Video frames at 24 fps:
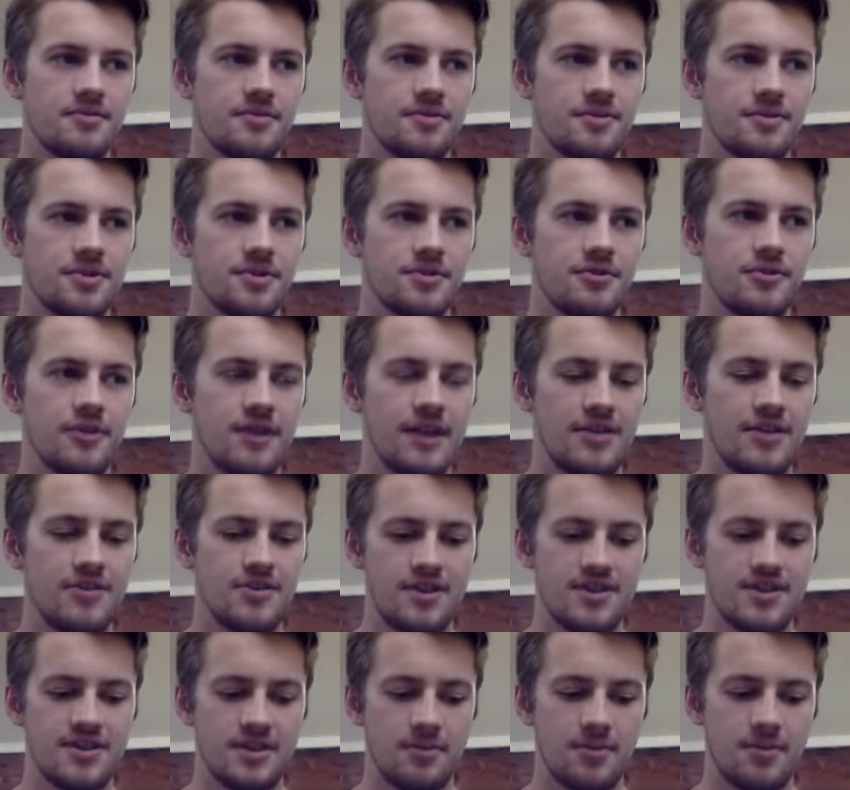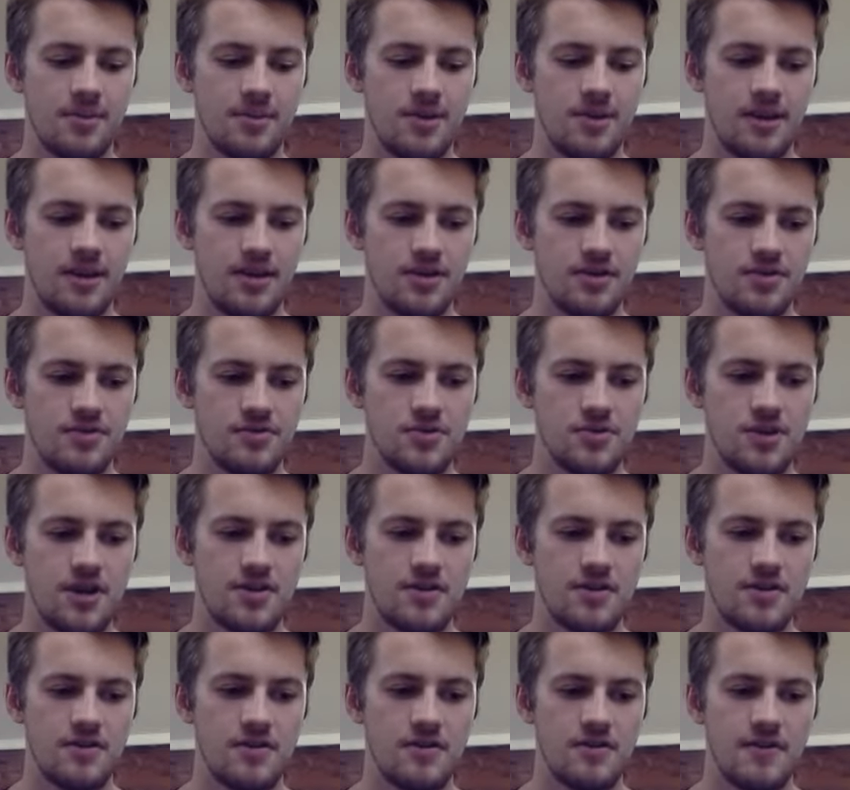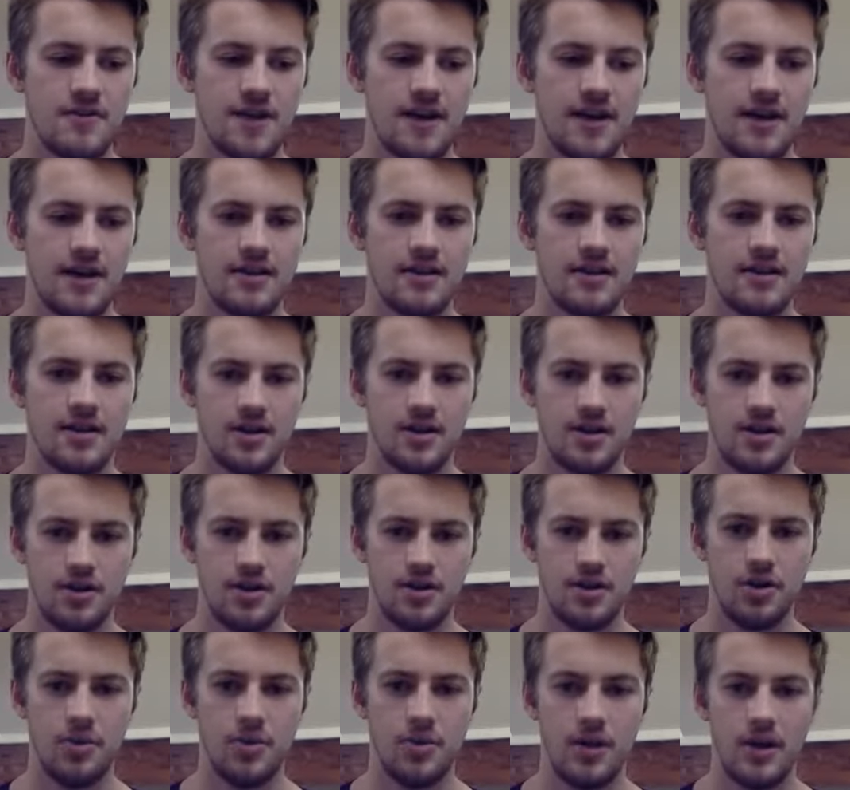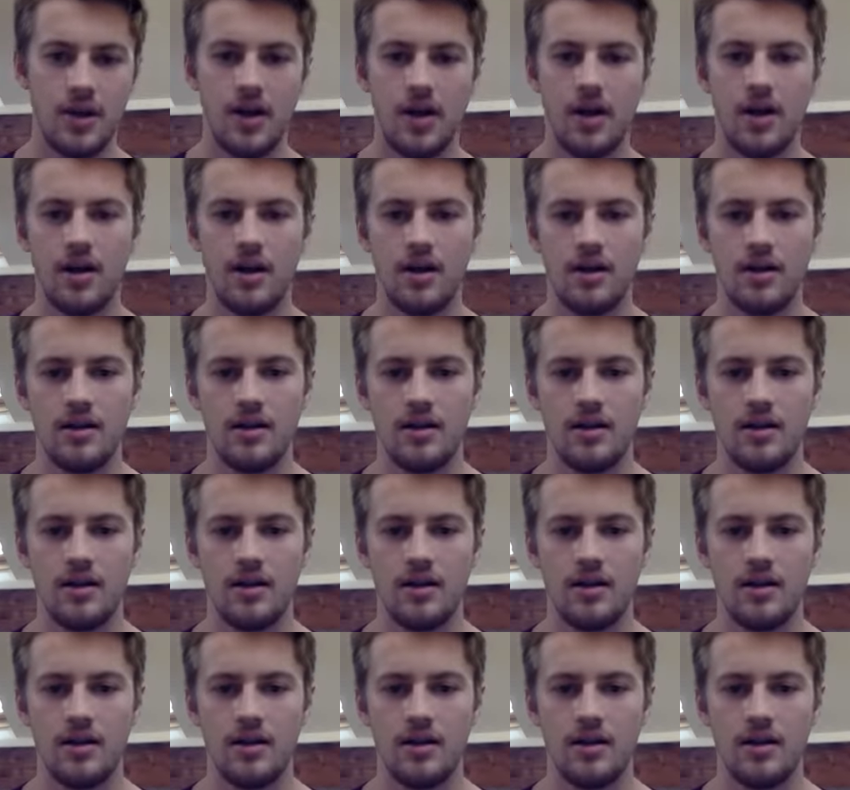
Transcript: sort of really interesting when we sort of try to define who we are.